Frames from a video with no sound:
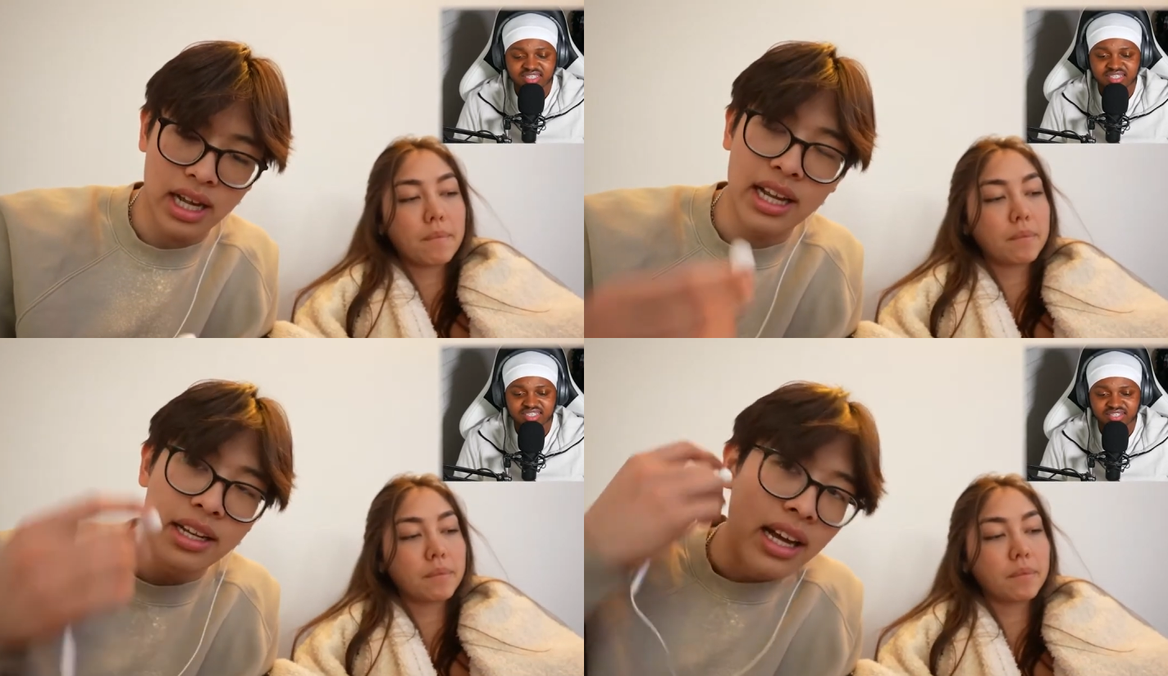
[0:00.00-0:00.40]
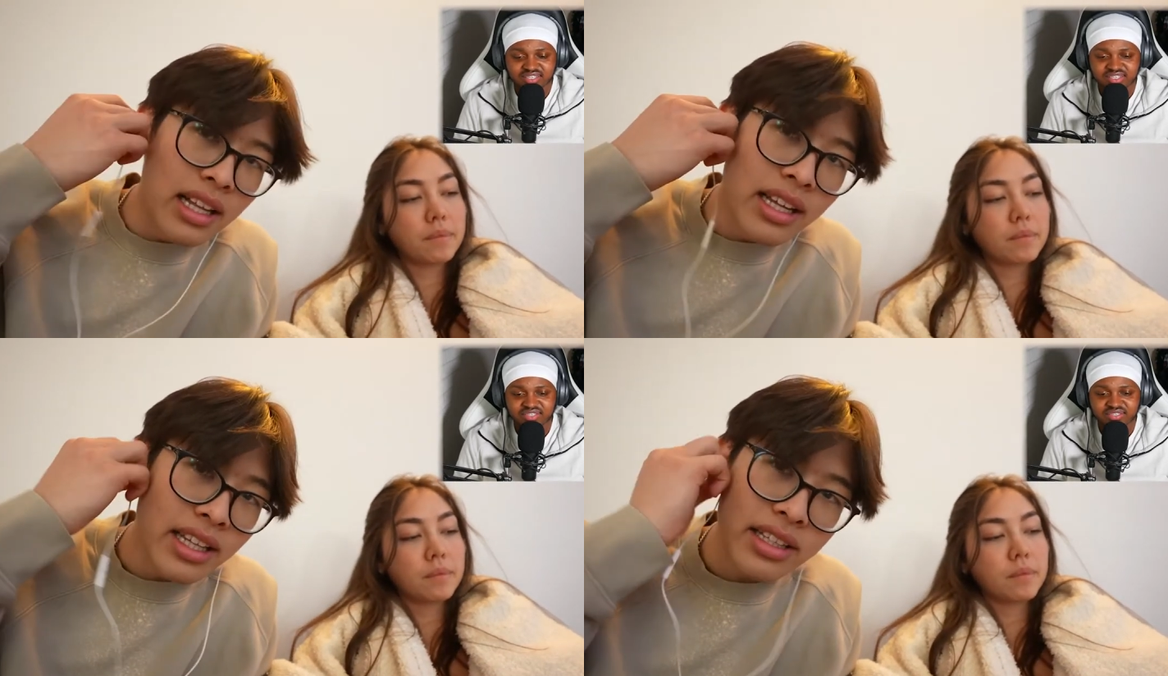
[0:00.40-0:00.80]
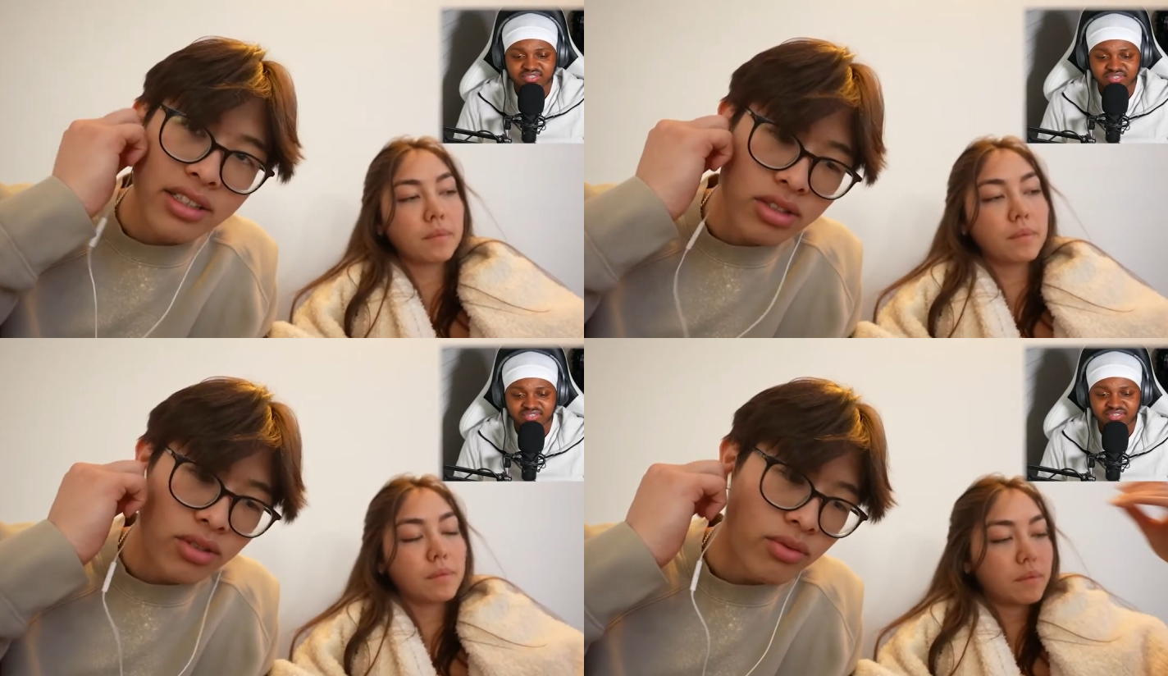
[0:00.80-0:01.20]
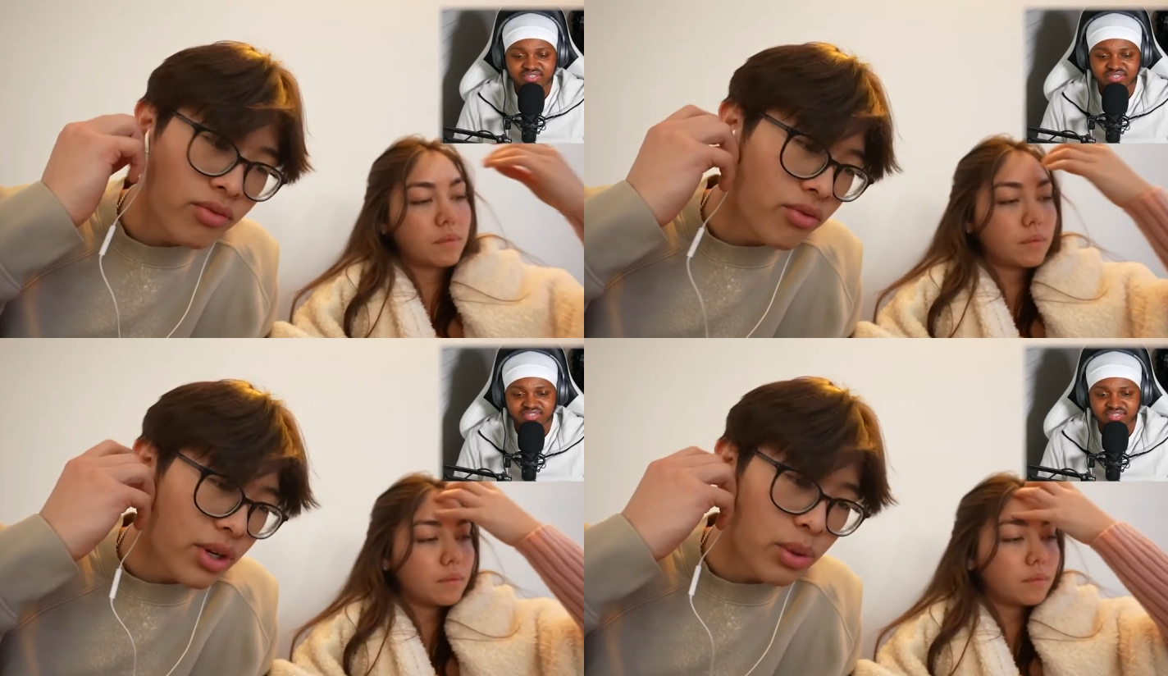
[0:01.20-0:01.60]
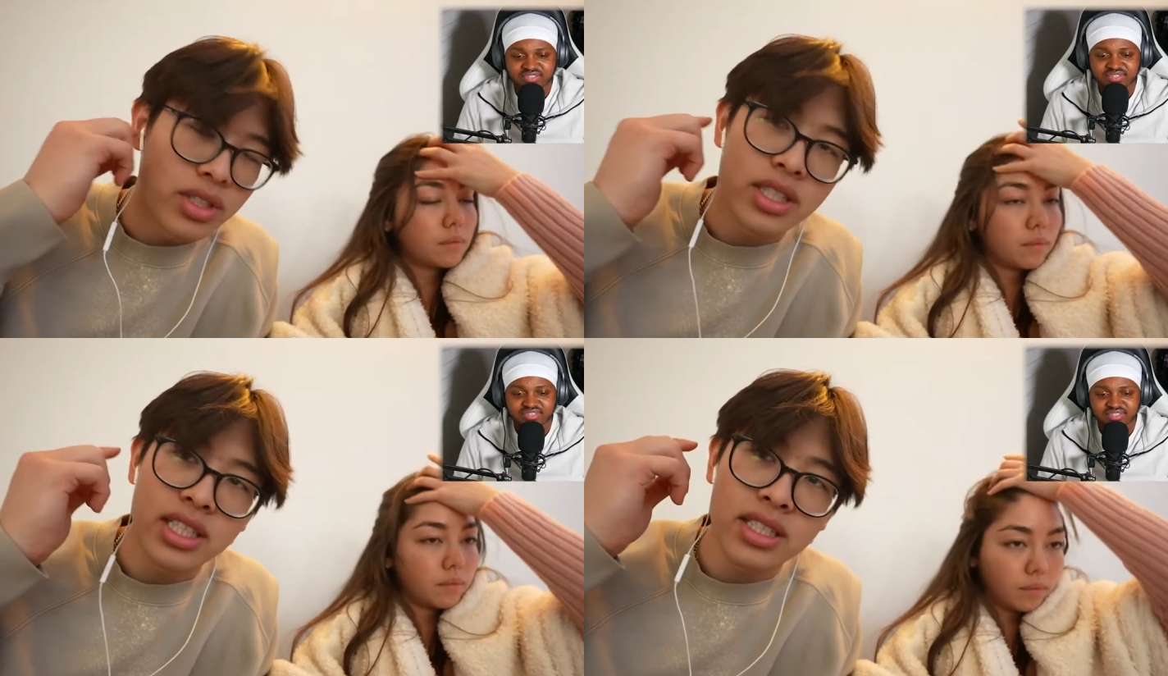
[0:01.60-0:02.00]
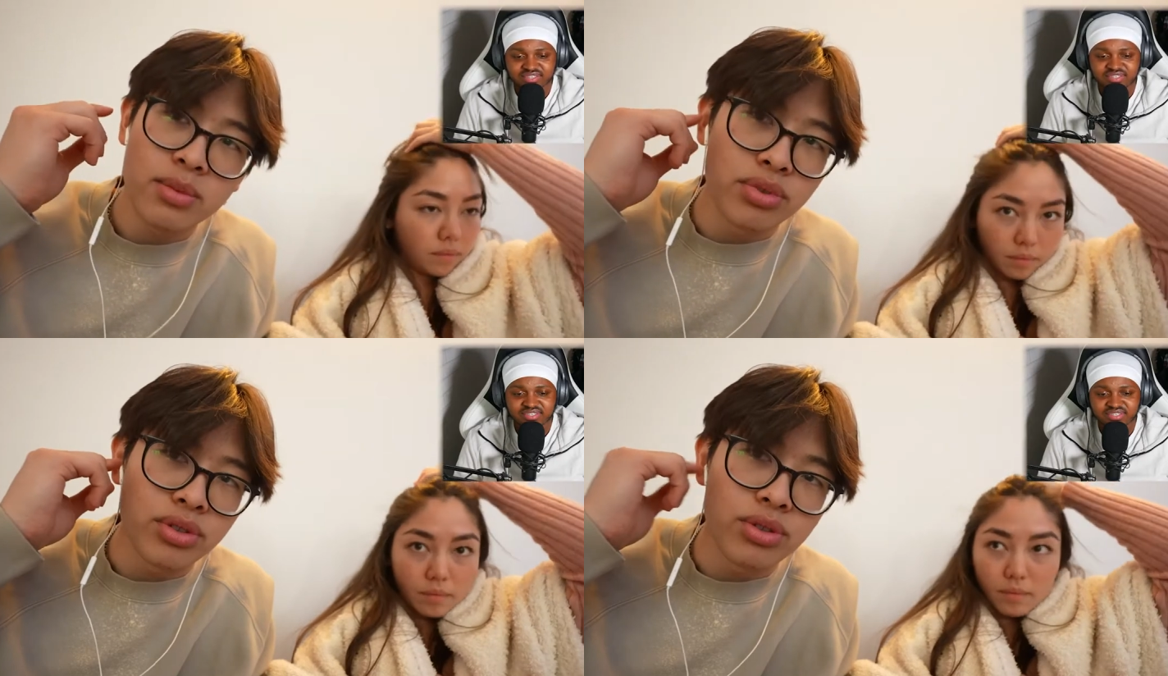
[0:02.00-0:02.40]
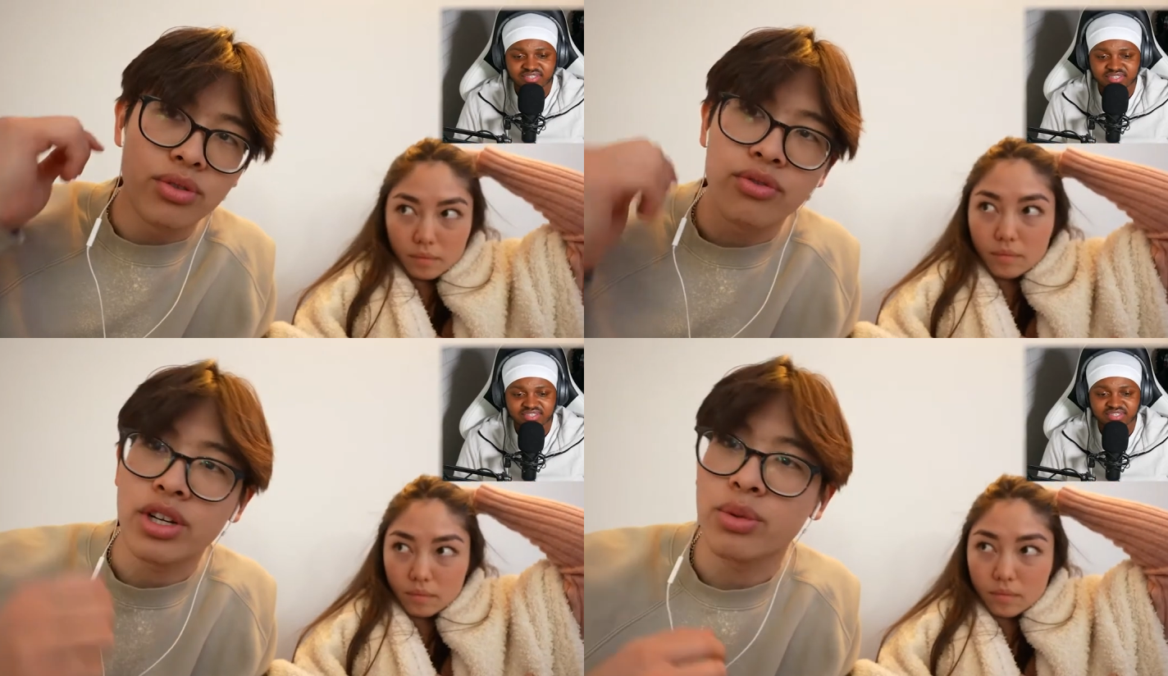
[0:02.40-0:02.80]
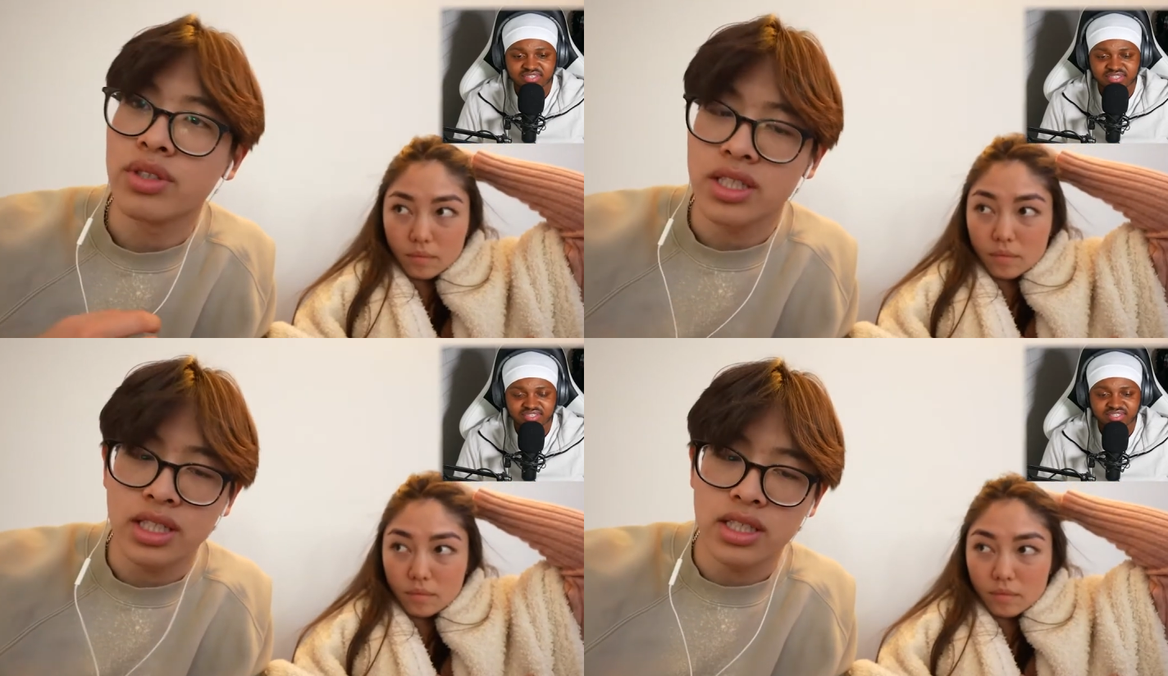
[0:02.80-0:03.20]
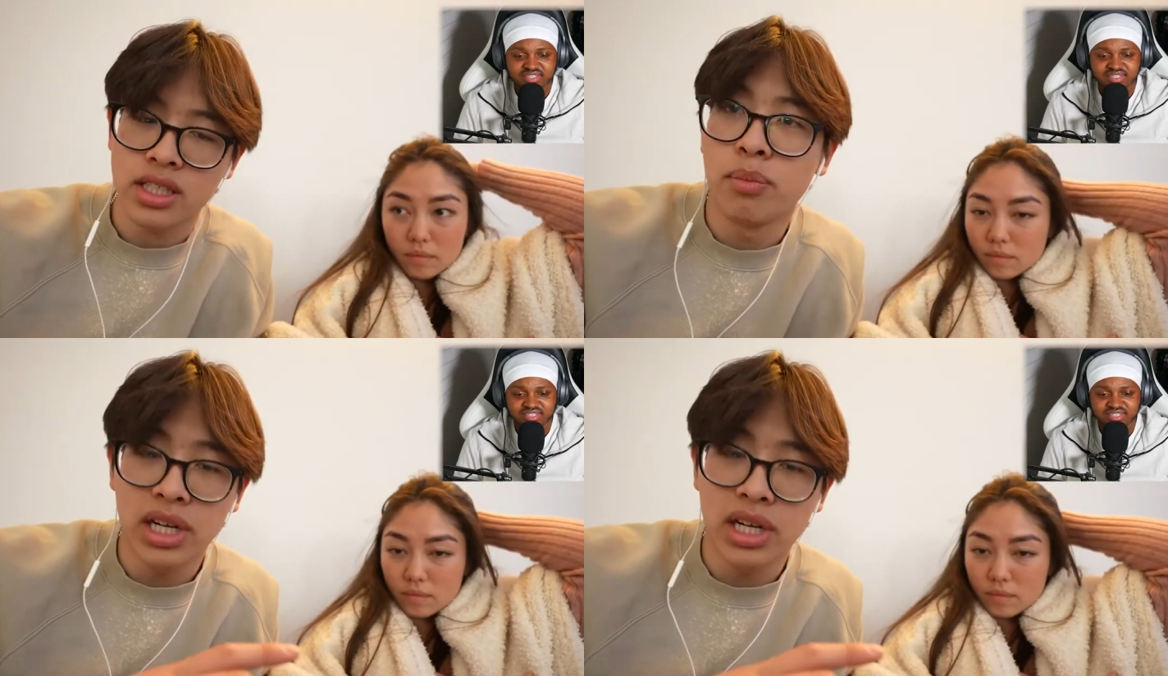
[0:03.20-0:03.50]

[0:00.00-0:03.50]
Speaker 1: I, I like that there's no frequencies, Bluetooth frequencies,